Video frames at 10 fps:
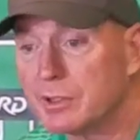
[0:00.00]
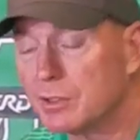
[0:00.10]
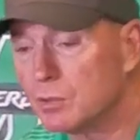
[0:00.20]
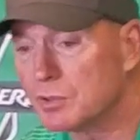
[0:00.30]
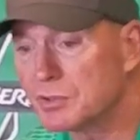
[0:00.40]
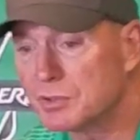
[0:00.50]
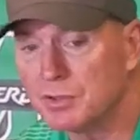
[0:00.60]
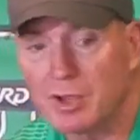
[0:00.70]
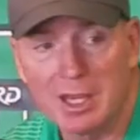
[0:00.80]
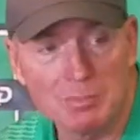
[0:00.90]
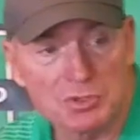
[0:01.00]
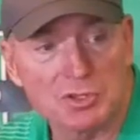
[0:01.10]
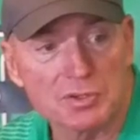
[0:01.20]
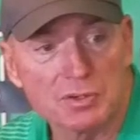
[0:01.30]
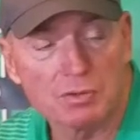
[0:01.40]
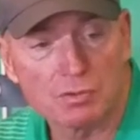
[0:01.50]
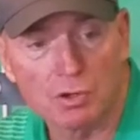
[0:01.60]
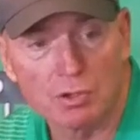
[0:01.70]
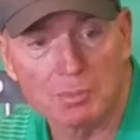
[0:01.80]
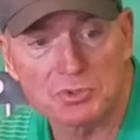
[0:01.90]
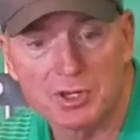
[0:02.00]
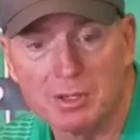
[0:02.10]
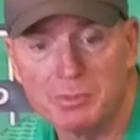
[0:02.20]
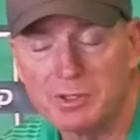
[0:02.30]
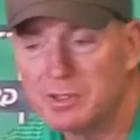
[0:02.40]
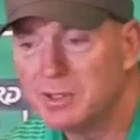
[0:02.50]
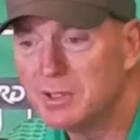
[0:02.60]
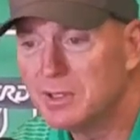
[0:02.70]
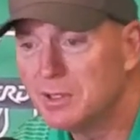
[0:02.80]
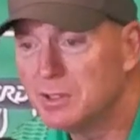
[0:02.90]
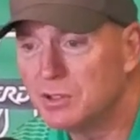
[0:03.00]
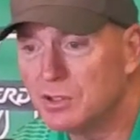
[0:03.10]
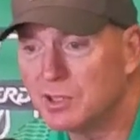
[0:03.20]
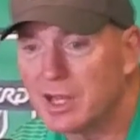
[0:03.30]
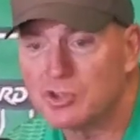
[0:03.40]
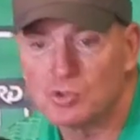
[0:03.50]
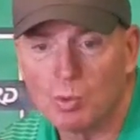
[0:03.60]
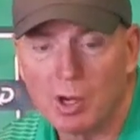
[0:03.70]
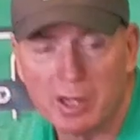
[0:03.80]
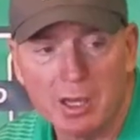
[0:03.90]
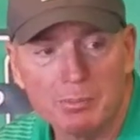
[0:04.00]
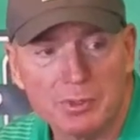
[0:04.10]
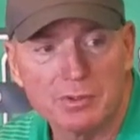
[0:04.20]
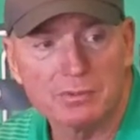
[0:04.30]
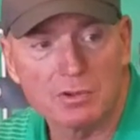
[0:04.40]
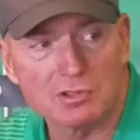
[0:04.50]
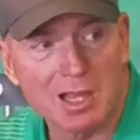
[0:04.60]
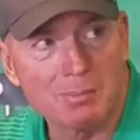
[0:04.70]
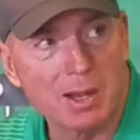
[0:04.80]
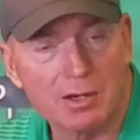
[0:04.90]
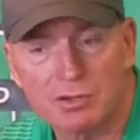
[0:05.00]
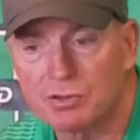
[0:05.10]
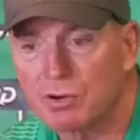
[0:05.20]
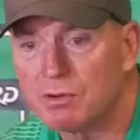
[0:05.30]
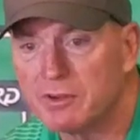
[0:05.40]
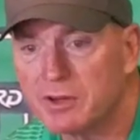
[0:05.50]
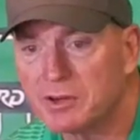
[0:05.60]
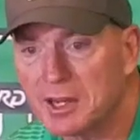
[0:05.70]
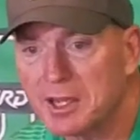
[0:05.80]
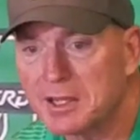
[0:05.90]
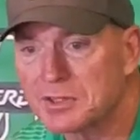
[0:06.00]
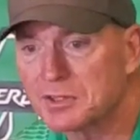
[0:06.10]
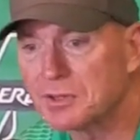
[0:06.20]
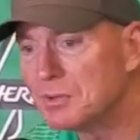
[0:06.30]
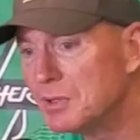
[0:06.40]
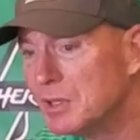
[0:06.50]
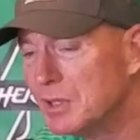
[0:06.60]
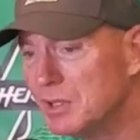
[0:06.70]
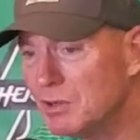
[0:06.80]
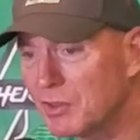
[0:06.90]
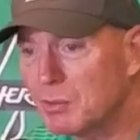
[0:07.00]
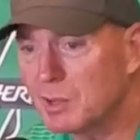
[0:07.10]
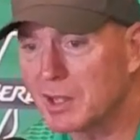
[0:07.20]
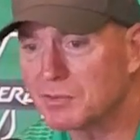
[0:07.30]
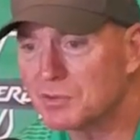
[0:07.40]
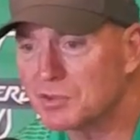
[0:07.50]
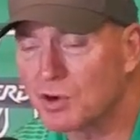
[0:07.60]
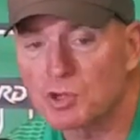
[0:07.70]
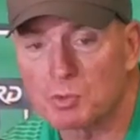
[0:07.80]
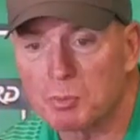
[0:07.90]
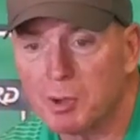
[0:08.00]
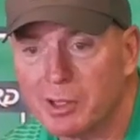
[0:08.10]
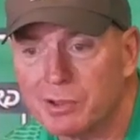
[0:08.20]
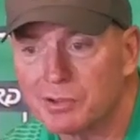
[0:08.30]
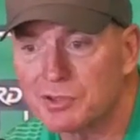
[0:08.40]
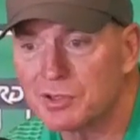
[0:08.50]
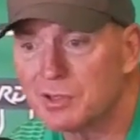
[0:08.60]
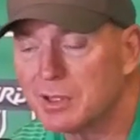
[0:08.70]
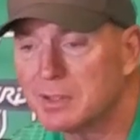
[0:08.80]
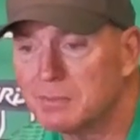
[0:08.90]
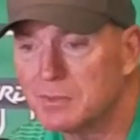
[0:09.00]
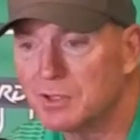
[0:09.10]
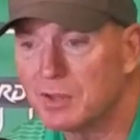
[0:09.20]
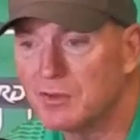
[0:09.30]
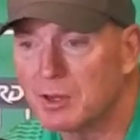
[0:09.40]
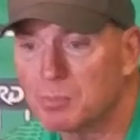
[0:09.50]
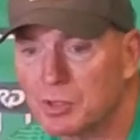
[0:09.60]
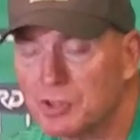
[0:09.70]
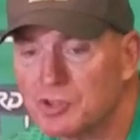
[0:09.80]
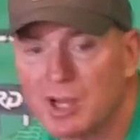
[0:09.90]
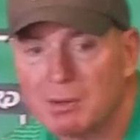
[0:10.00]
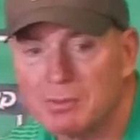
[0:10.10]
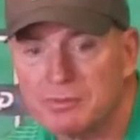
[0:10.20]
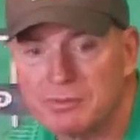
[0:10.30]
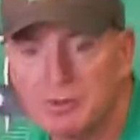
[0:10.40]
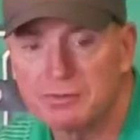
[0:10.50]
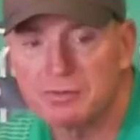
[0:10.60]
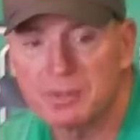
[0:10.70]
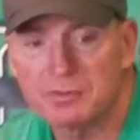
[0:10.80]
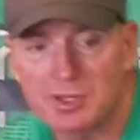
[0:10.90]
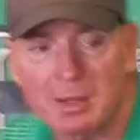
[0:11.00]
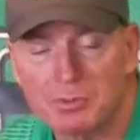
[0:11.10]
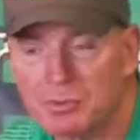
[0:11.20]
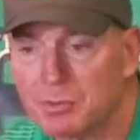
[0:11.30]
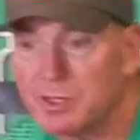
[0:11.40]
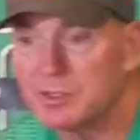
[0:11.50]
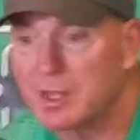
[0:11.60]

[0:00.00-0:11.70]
And of course, Hames has grown up some, and he lines Juwan up, and those linebackers are all veteran guys. So I think it starts with players, and they've done a pretty good job of stopping the run.